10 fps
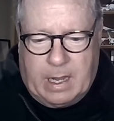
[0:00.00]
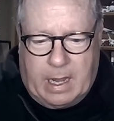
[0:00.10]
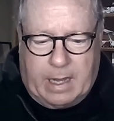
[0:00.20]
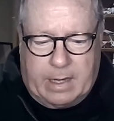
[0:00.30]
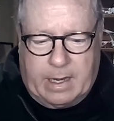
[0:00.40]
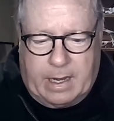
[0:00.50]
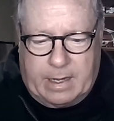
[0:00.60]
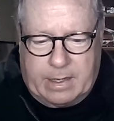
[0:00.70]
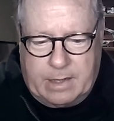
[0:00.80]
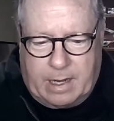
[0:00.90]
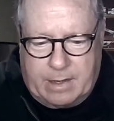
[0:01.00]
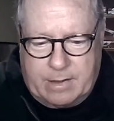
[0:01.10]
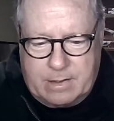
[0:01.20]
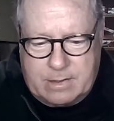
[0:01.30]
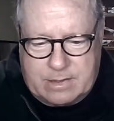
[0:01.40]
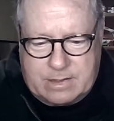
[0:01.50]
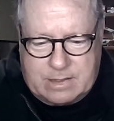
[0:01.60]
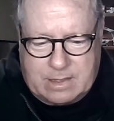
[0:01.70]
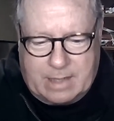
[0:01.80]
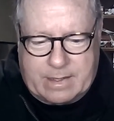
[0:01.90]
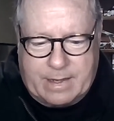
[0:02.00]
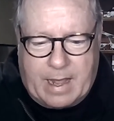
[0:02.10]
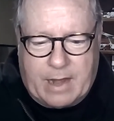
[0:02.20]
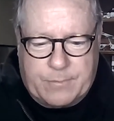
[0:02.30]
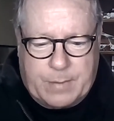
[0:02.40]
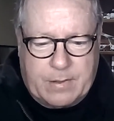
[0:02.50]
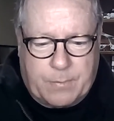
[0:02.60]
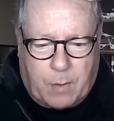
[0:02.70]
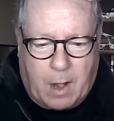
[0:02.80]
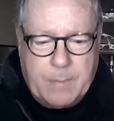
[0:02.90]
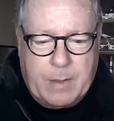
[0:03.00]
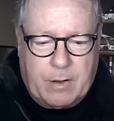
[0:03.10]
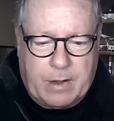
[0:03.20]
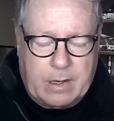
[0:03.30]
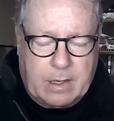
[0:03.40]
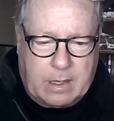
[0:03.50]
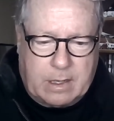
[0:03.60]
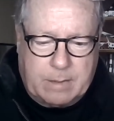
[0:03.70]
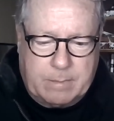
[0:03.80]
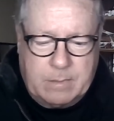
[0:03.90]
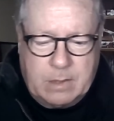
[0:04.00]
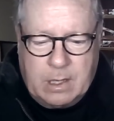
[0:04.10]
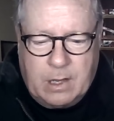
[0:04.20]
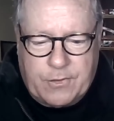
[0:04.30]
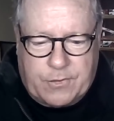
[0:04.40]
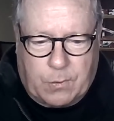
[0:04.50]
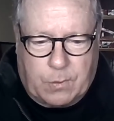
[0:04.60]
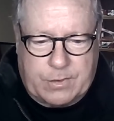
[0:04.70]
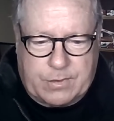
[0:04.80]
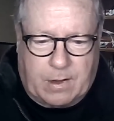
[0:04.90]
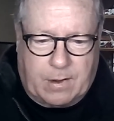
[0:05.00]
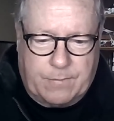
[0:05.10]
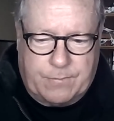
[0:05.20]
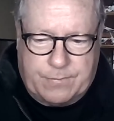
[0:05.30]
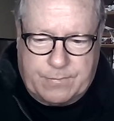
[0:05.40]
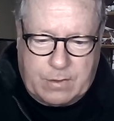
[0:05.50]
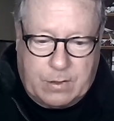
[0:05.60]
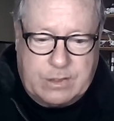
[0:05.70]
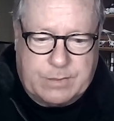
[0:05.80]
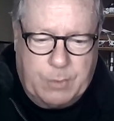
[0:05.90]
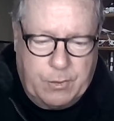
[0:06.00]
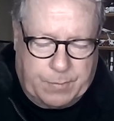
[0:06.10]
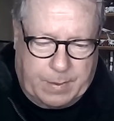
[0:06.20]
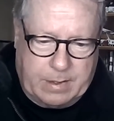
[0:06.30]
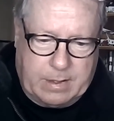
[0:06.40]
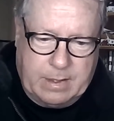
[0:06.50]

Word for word: and, and, and selecting that as being the primary, um, source of goods movement